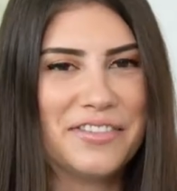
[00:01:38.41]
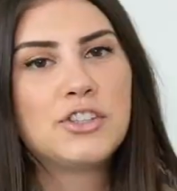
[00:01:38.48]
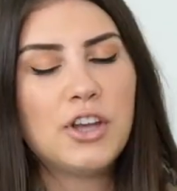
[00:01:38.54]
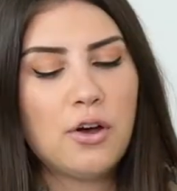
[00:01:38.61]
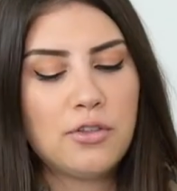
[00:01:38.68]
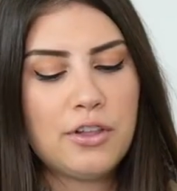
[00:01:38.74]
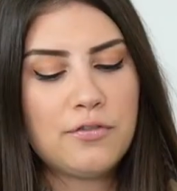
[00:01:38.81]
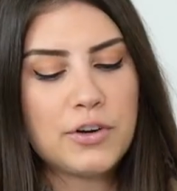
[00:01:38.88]

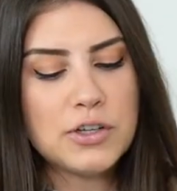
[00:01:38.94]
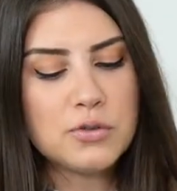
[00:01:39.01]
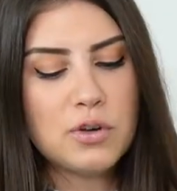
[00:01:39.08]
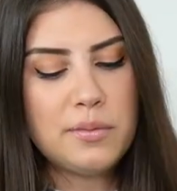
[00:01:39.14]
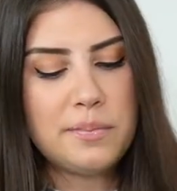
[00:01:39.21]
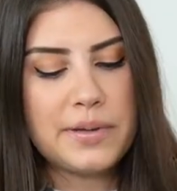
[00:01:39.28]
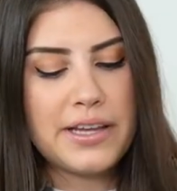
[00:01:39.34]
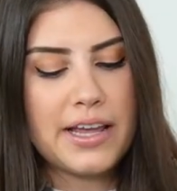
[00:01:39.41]
So the first
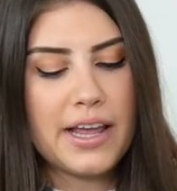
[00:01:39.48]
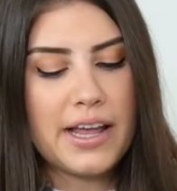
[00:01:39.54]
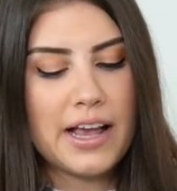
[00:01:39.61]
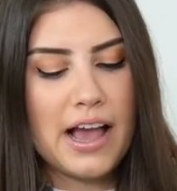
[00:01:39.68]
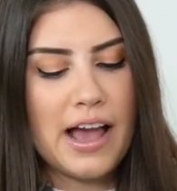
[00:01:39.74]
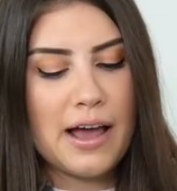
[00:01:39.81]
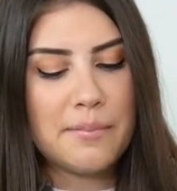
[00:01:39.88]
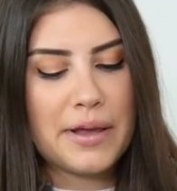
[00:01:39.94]
one being
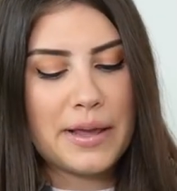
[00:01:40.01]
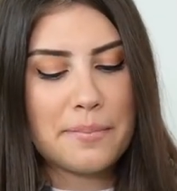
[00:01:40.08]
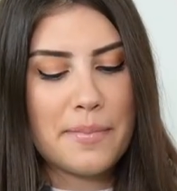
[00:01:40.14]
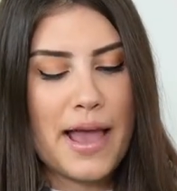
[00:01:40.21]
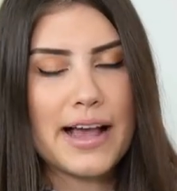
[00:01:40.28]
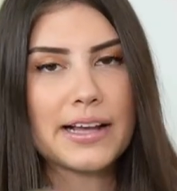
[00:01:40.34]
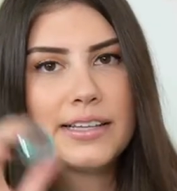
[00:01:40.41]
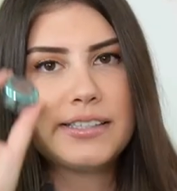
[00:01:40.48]
a
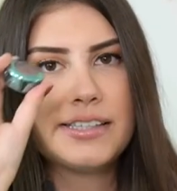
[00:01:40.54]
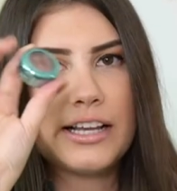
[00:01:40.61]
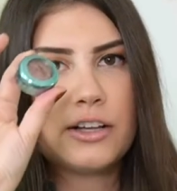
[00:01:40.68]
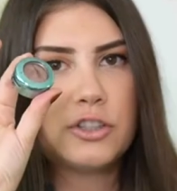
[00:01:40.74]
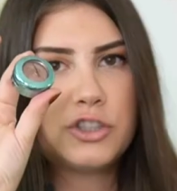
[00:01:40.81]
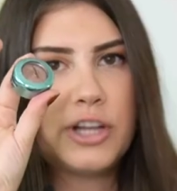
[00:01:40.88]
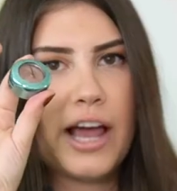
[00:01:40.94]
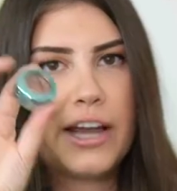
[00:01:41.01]
MAC
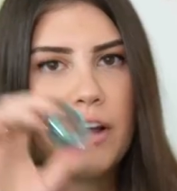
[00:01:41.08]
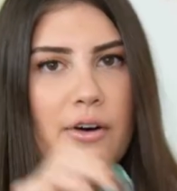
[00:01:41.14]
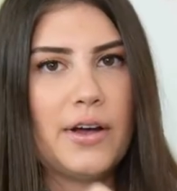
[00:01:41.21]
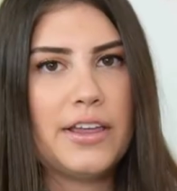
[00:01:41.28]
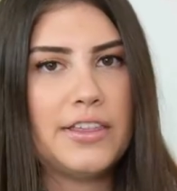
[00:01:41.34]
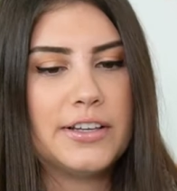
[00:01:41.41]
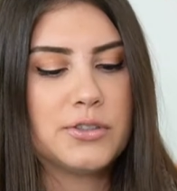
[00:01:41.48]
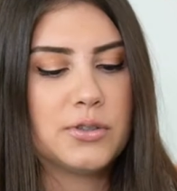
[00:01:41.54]
single shadow,
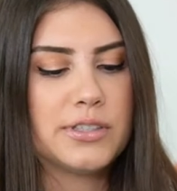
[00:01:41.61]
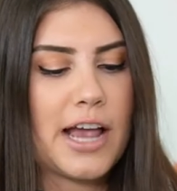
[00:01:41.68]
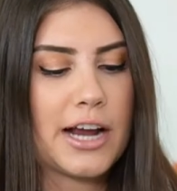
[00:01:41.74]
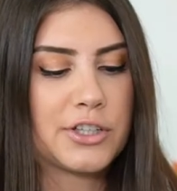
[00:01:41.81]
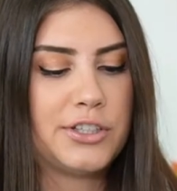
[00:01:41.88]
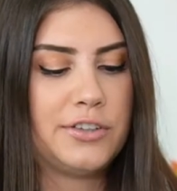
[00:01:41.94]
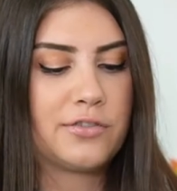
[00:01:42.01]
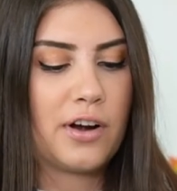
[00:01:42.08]
and this was
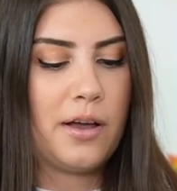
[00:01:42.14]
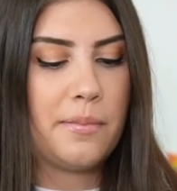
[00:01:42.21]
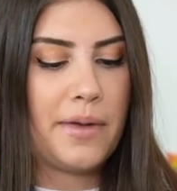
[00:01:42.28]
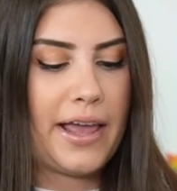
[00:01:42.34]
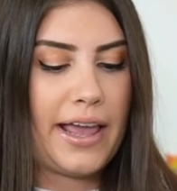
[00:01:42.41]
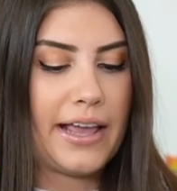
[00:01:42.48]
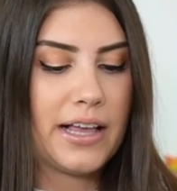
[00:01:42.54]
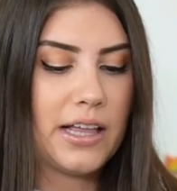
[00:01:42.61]
actually from
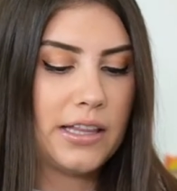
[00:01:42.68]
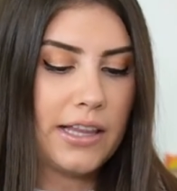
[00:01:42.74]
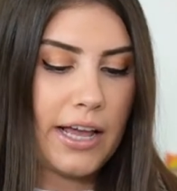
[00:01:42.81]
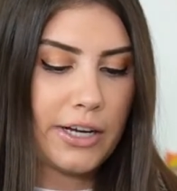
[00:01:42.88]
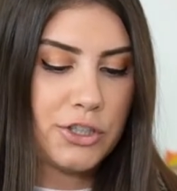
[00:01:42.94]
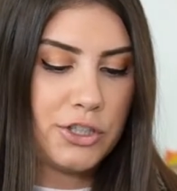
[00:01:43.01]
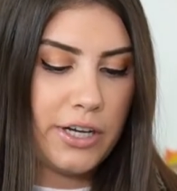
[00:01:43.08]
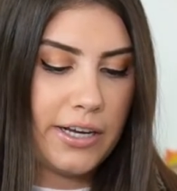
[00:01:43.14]
a
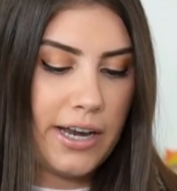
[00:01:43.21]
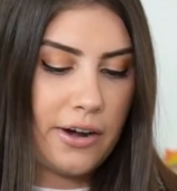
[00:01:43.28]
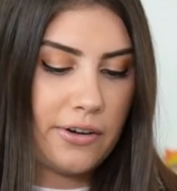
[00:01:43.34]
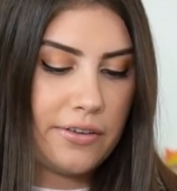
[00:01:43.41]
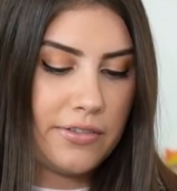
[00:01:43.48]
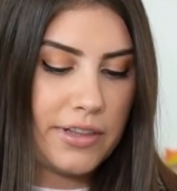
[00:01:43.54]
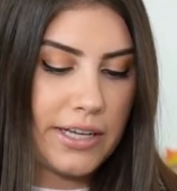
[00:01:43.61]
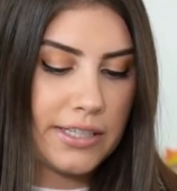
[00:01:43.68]
collection. I don't
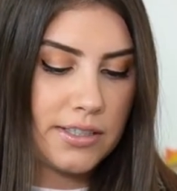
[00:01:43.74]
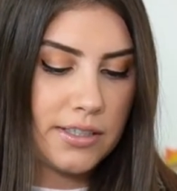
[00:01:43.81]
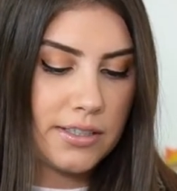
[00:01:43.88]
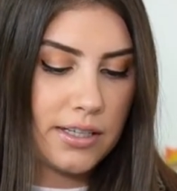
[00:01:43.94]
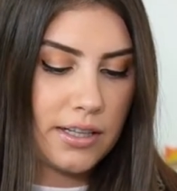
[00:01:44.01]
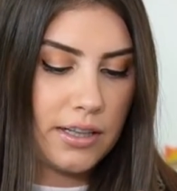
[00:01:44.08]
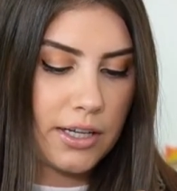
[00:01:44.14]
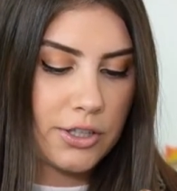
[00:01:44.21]
even think it says
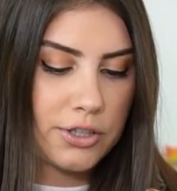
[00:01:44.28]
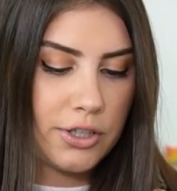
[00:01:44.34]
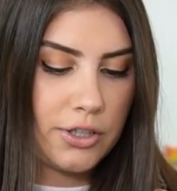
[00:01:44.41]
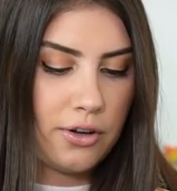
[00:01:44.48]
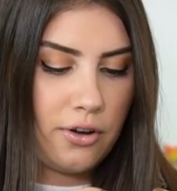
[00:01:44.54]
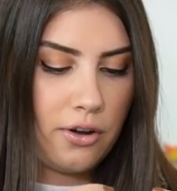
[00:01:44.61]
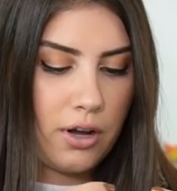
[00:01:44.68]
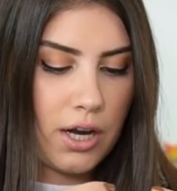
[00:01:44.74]
the collection
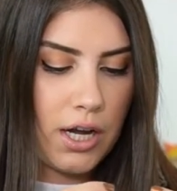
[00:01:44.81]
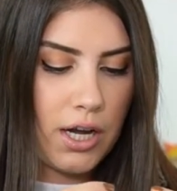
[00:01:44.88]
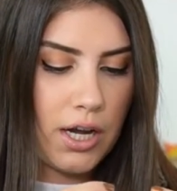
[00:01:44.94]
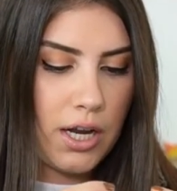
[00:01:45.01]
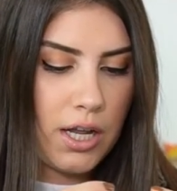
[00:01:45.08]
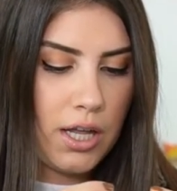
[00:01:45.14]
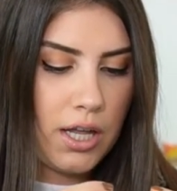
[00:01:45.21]
on,